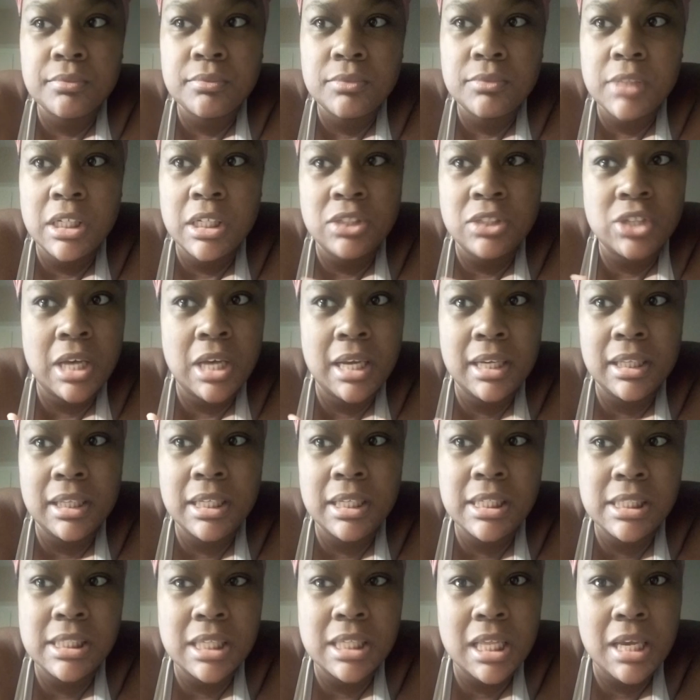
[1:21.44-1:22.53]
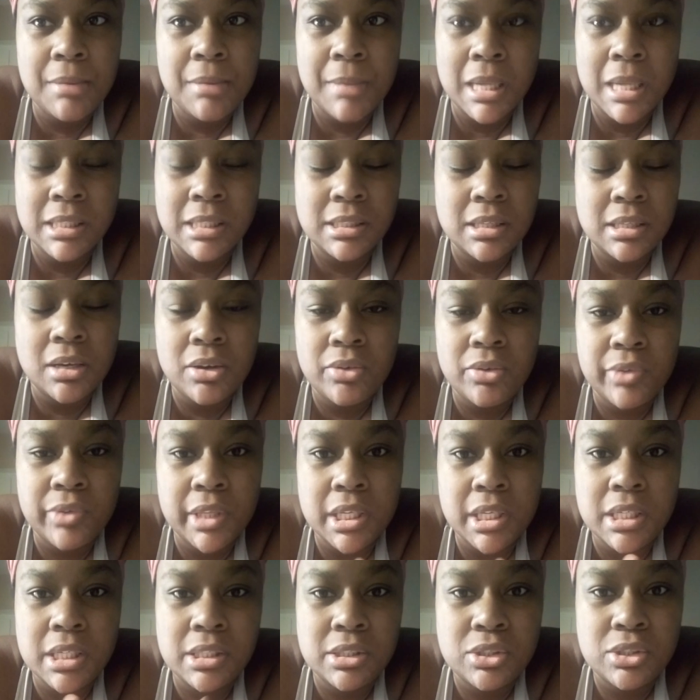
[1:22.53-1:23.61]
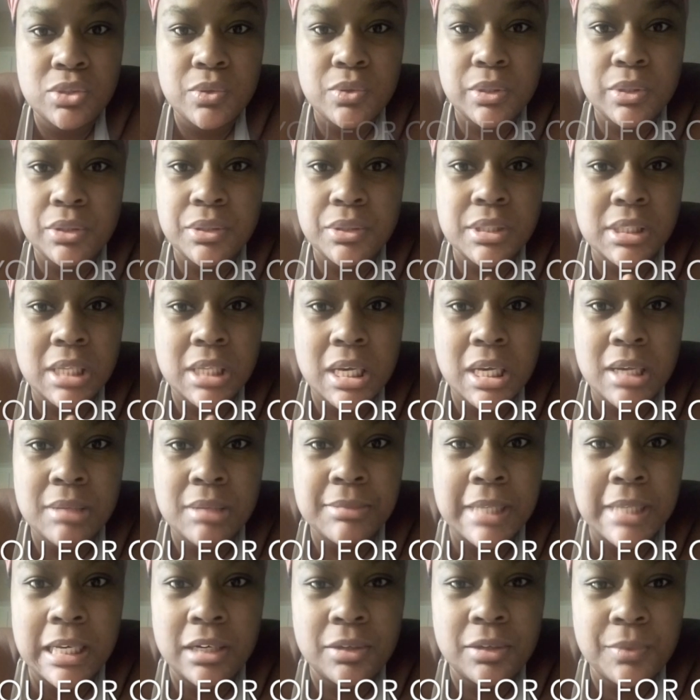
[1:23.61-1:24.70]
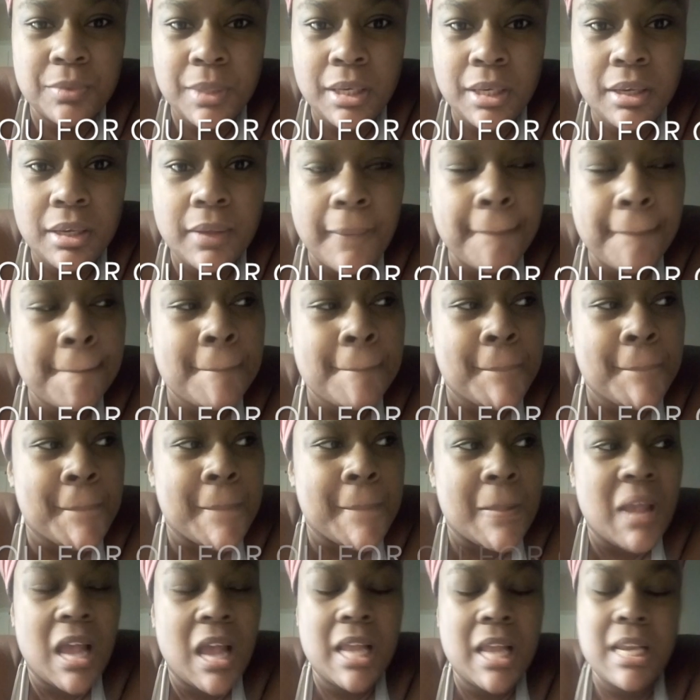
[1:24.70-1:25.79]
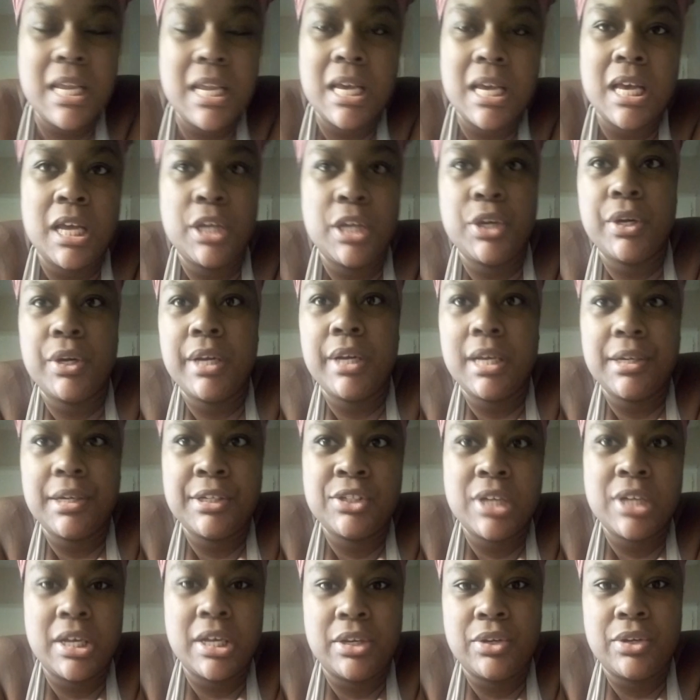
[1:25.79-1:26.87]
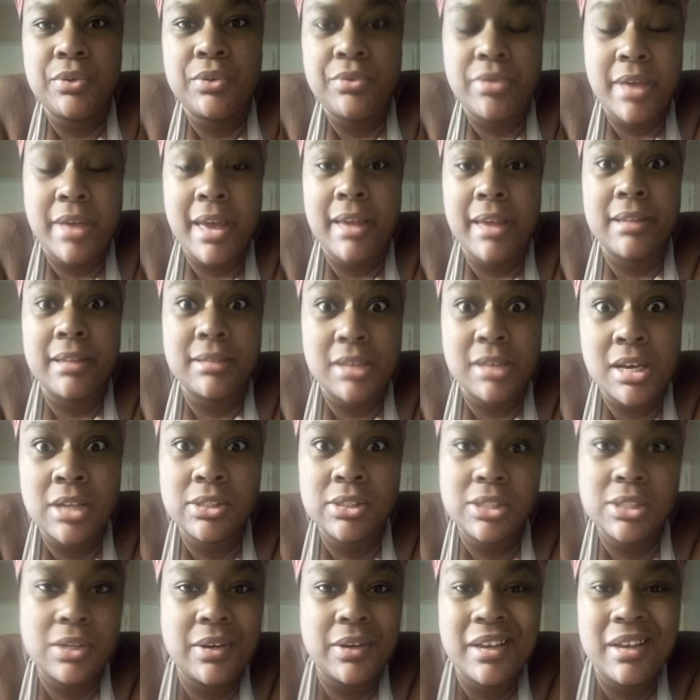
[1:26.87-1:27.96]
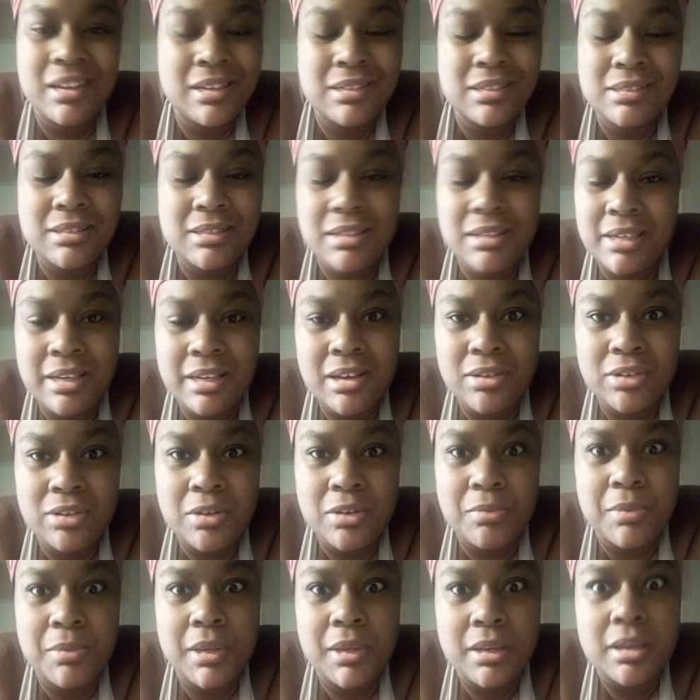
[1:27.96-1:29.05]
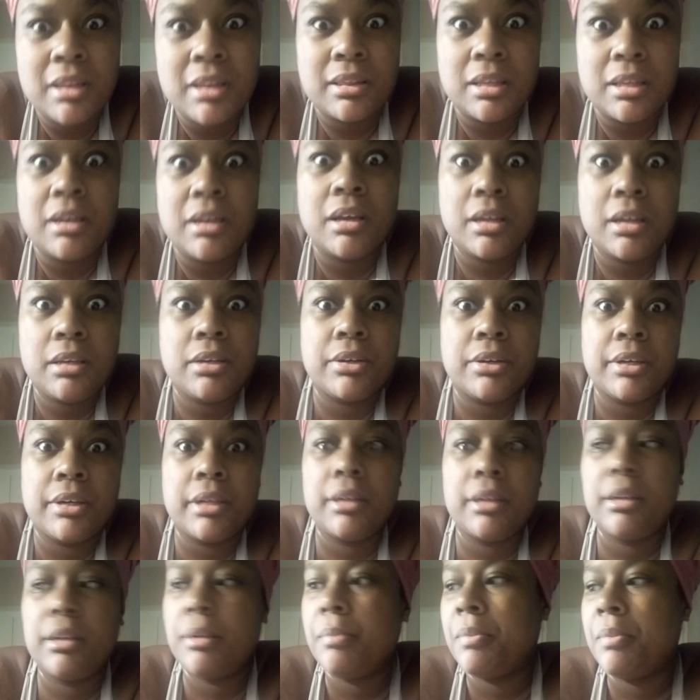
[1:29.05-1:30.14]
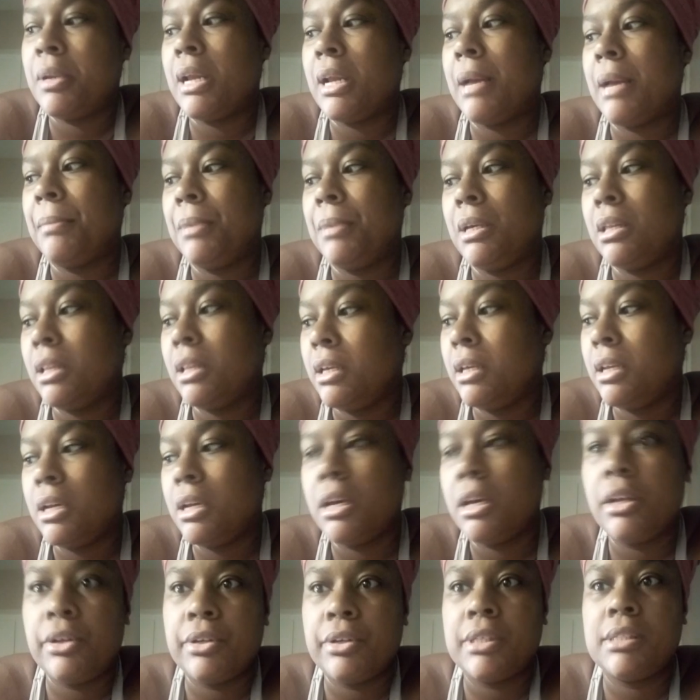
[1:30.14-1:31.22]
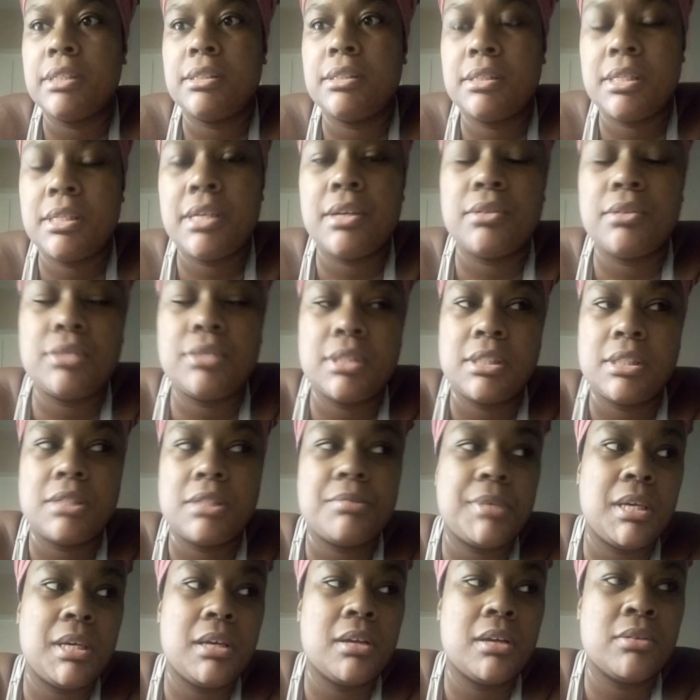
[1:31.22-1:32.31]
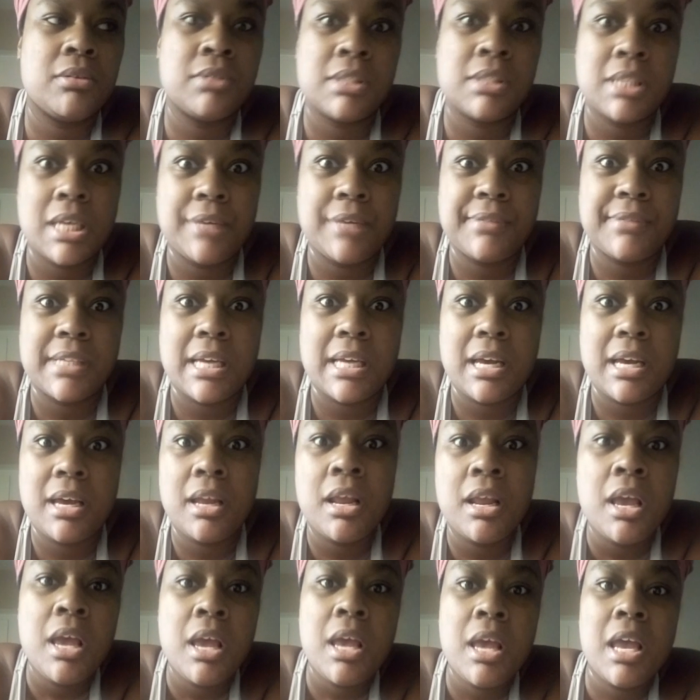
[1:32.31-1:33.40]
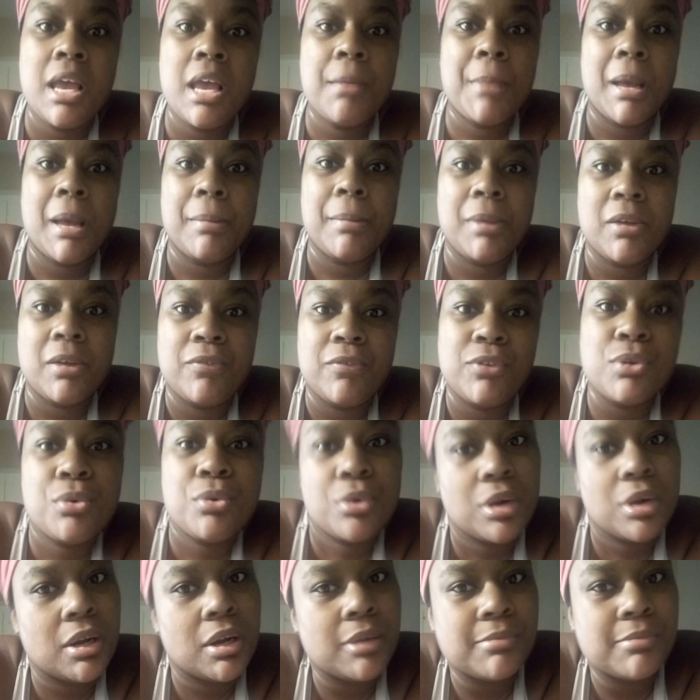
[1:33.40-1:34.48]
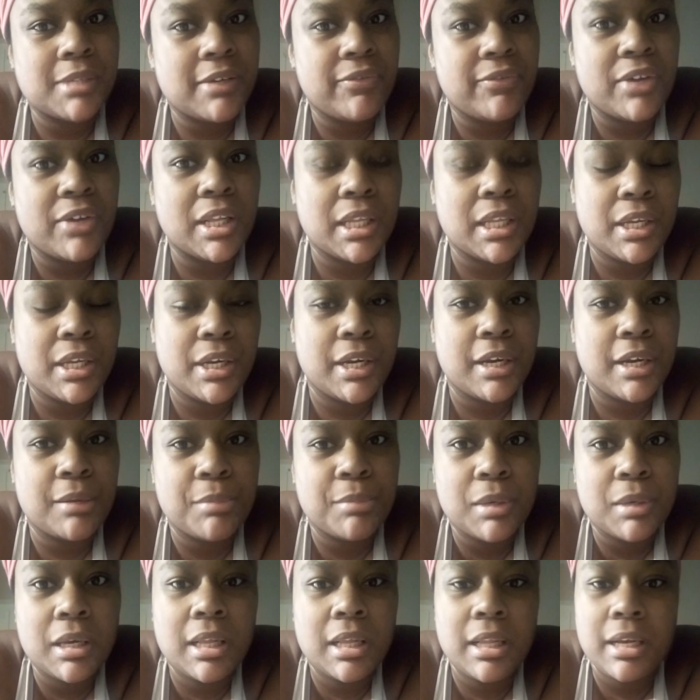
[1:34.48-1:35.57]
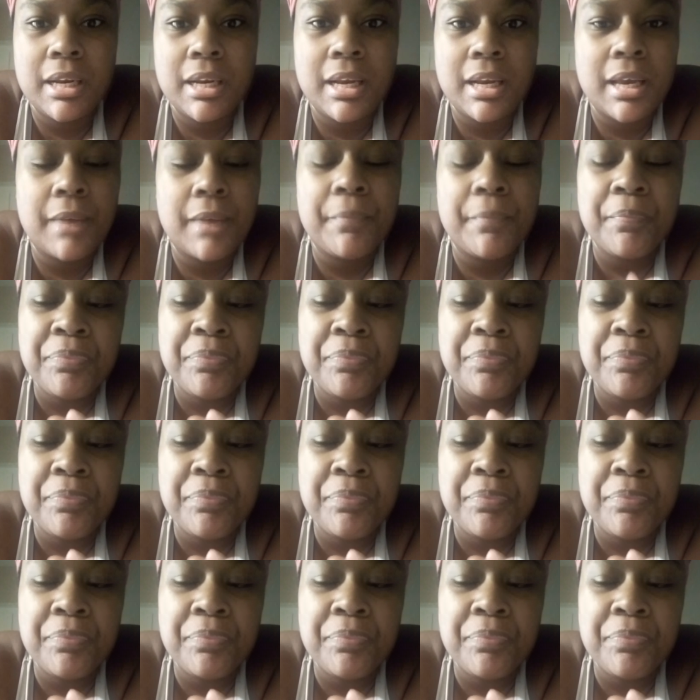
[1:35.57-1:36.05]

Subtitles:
I try to at least clean my stove at least two or three times out of the week. And then under it, I try to do that also. And it don't even be nothing under it, but I be cleaning under it still just to be on the safe side. It might be a few crumbs that fell under there, but other than that,